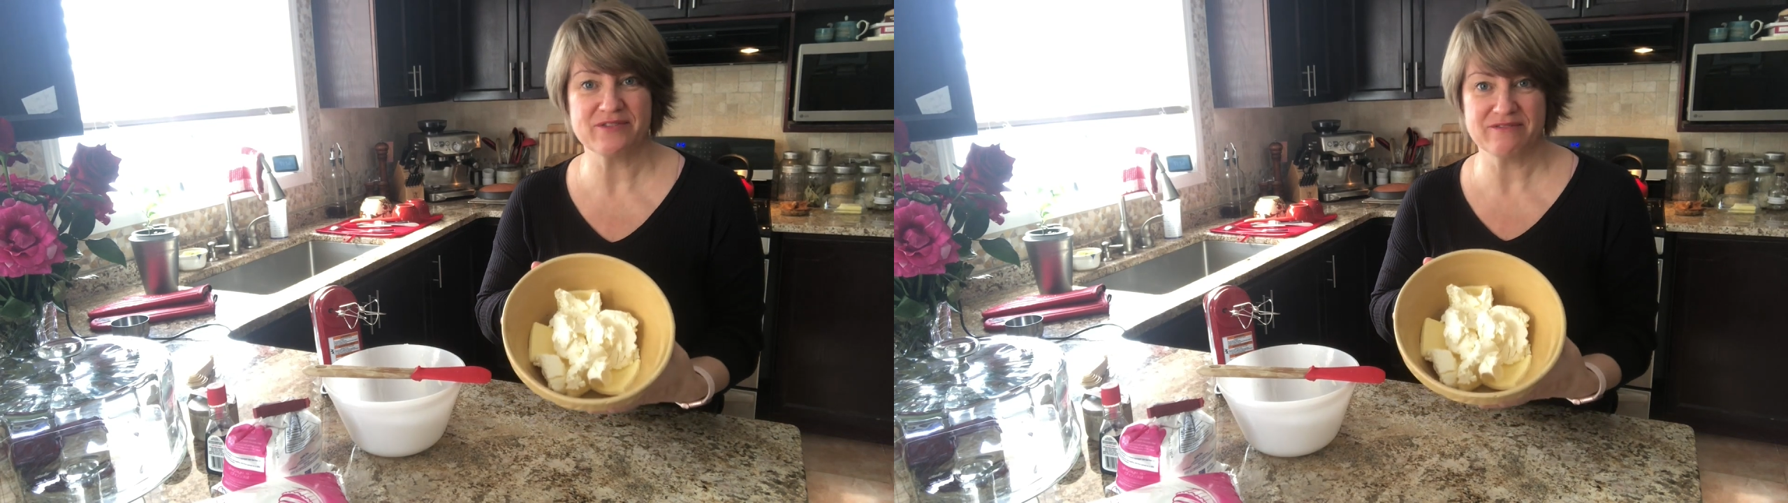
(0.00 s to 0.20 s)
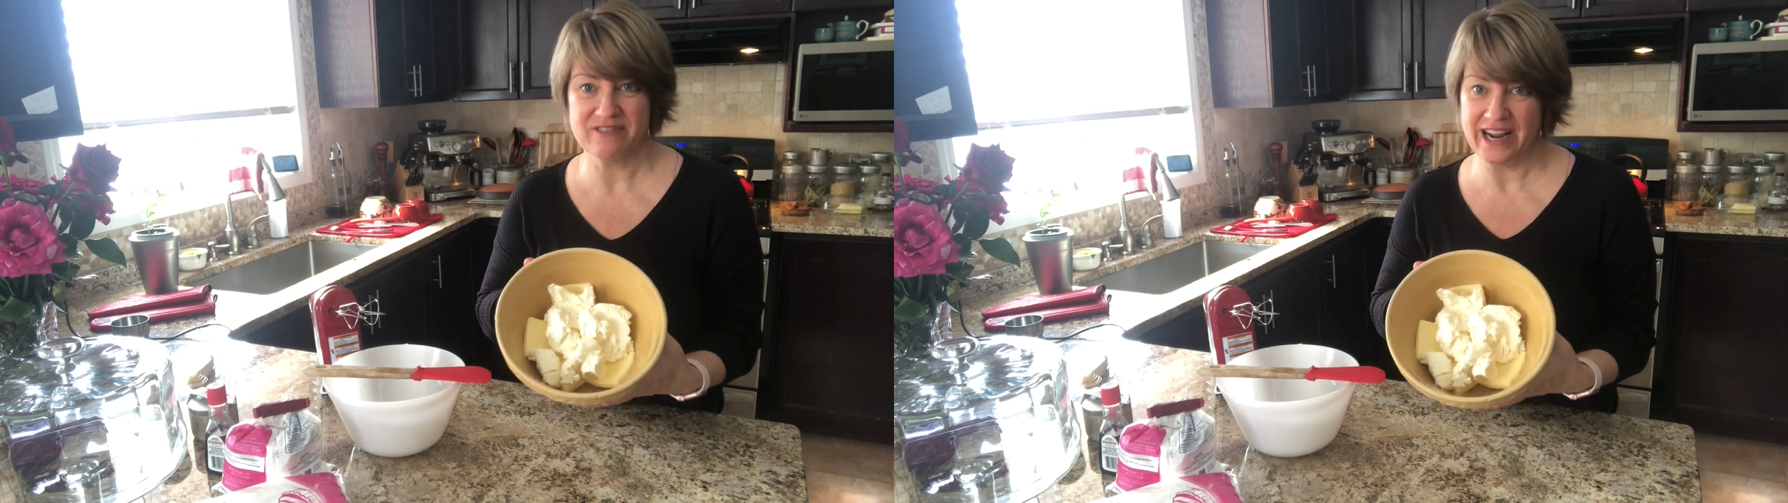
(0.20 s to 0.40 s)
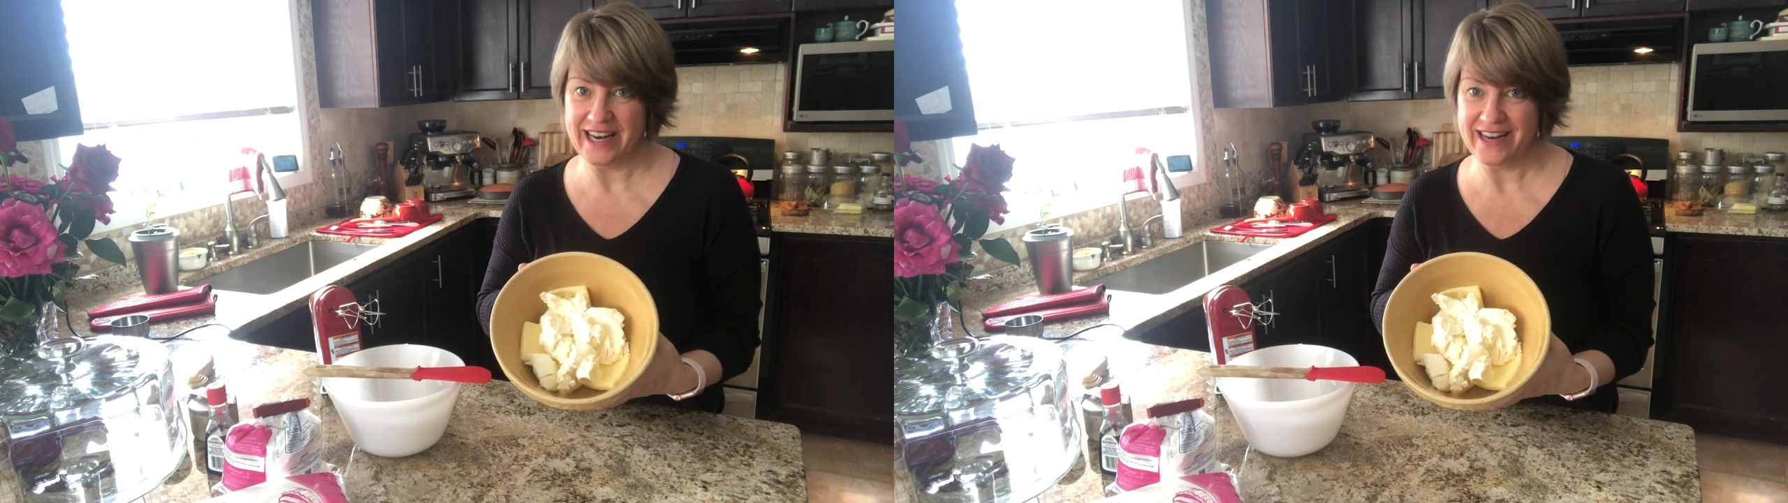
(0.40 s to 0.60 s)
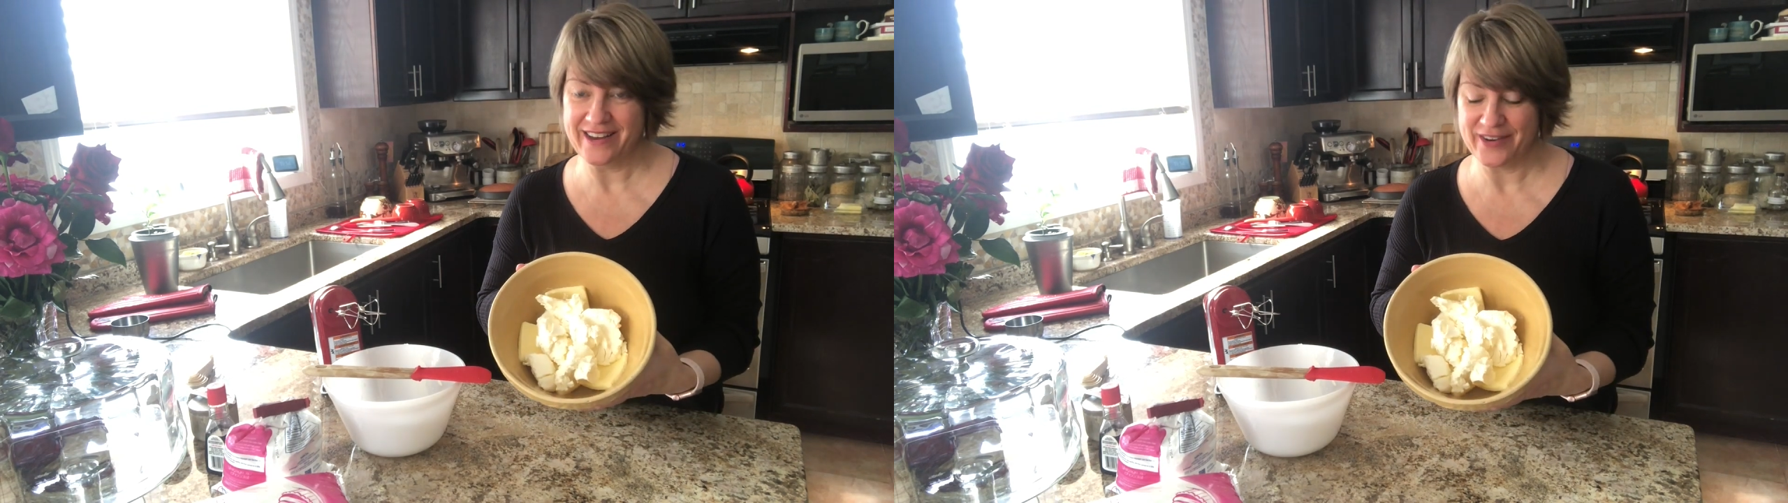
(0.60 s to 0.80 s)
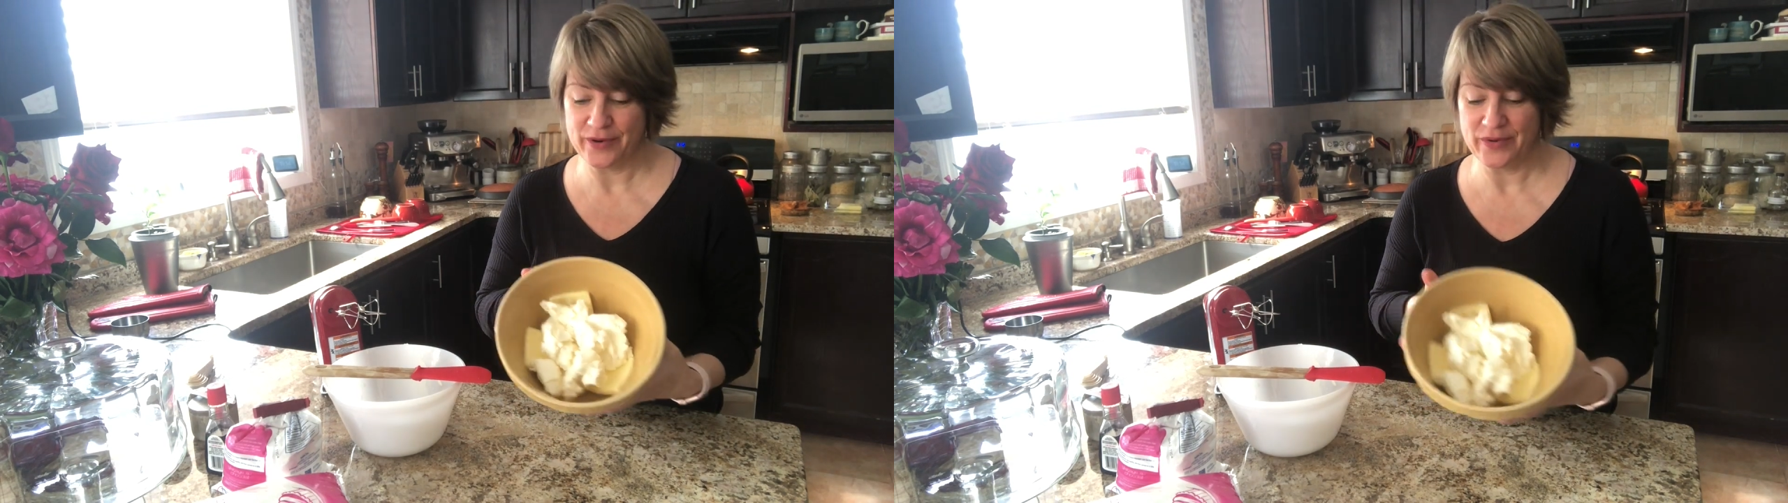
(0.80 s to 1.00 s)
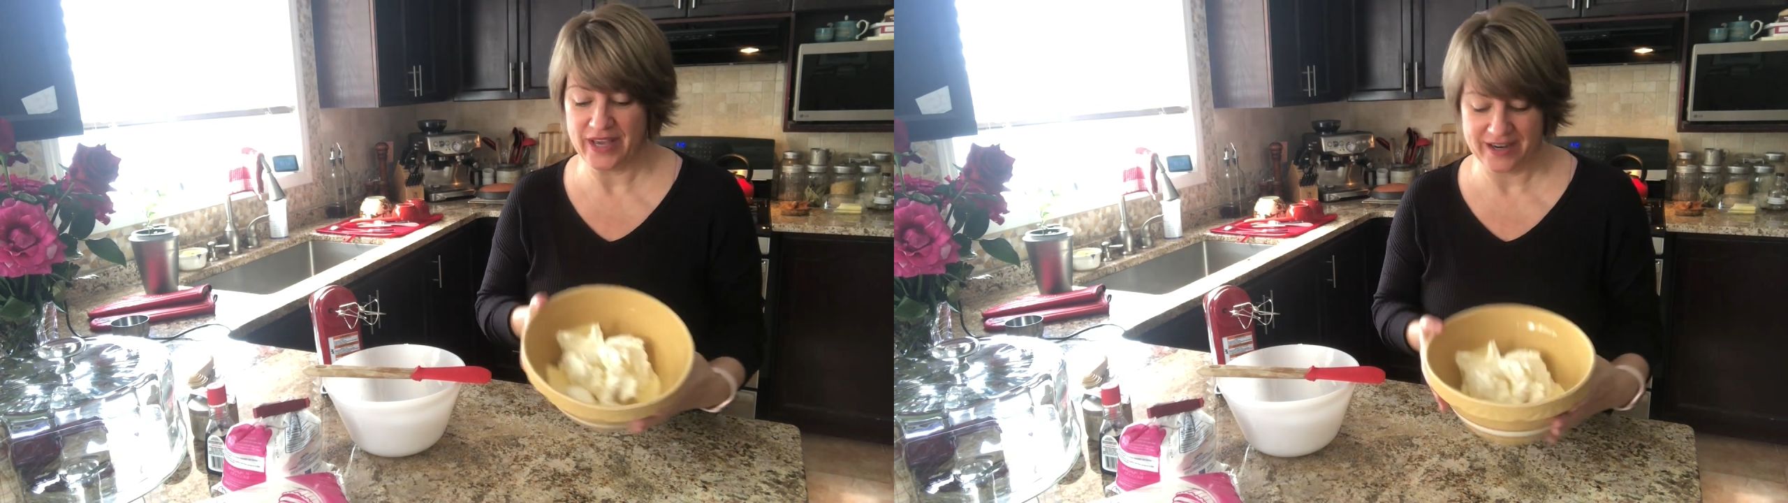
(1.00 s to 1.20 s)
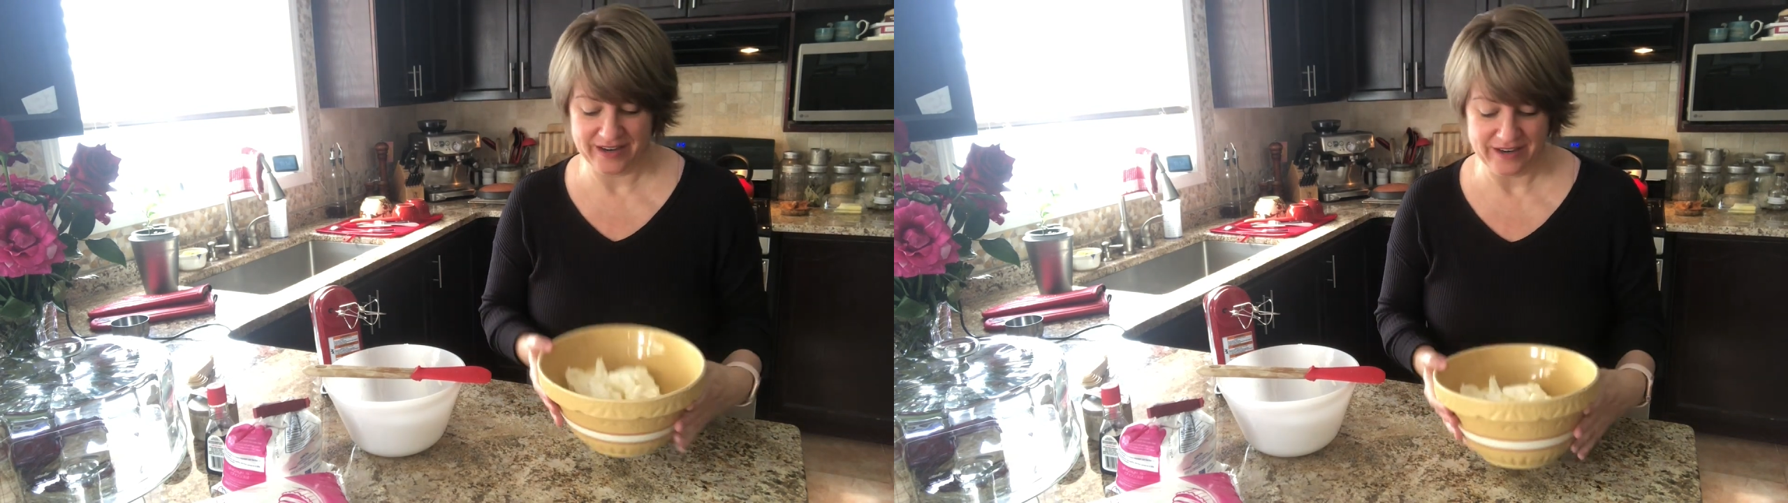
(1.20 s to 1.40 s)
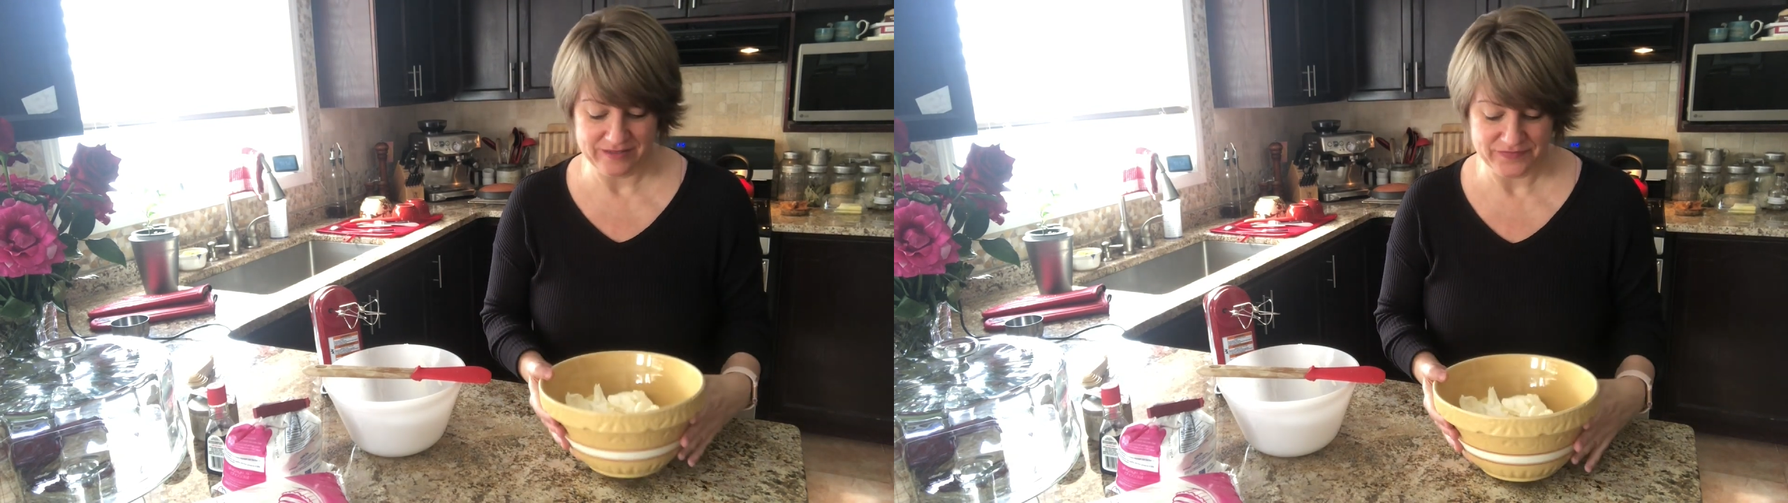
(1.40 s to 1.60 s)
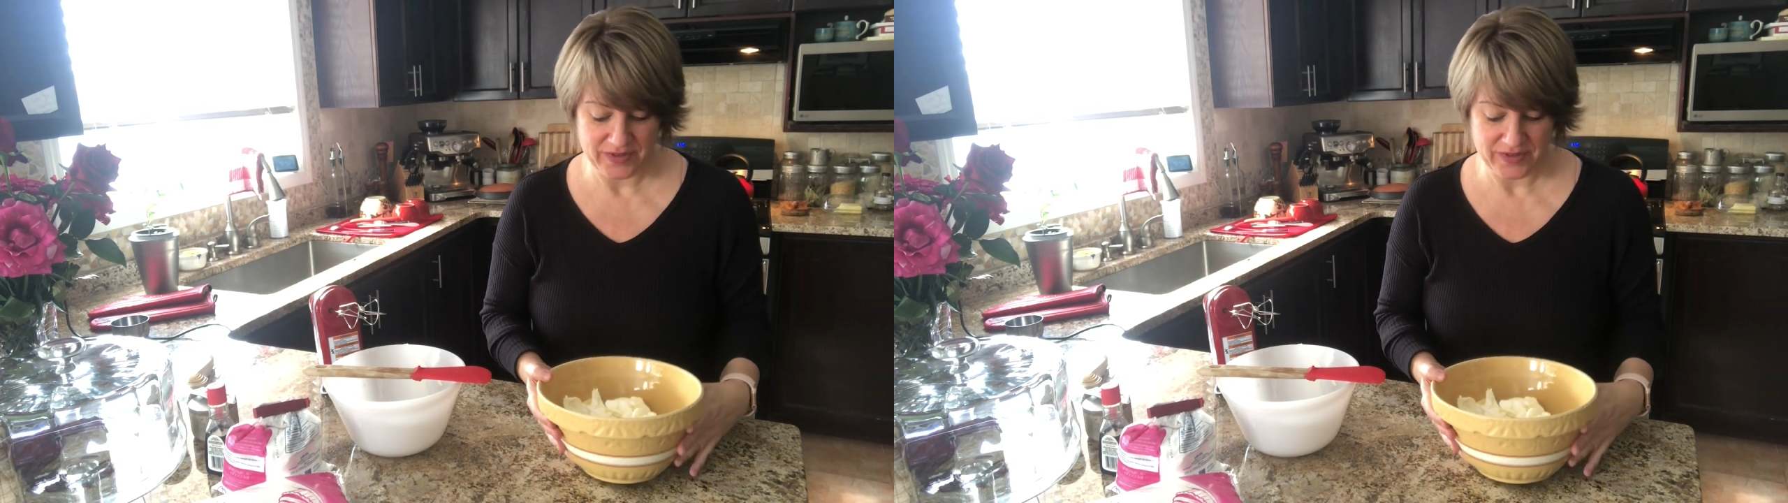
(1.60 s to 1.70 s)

ready to go here.